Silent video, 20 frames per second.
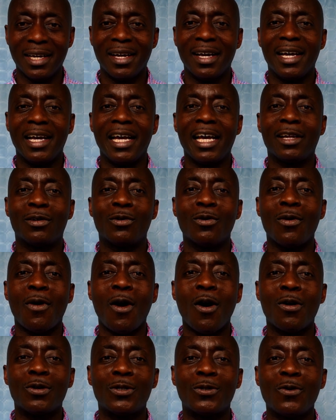It could
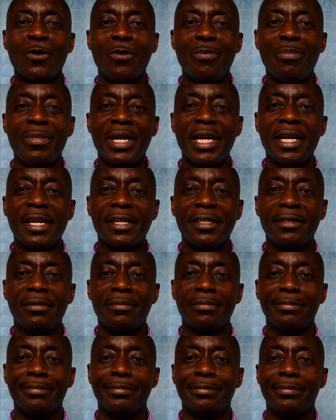also mean
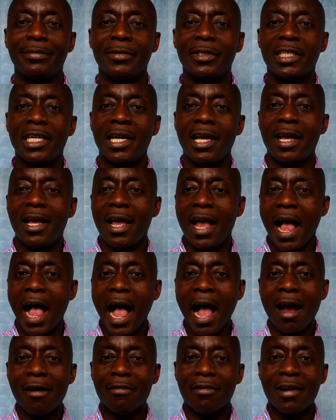
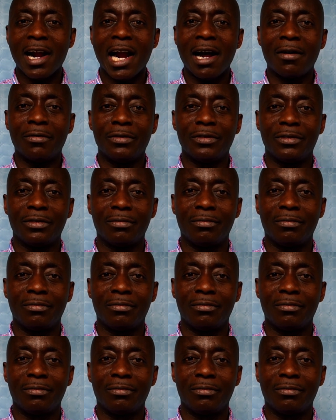around,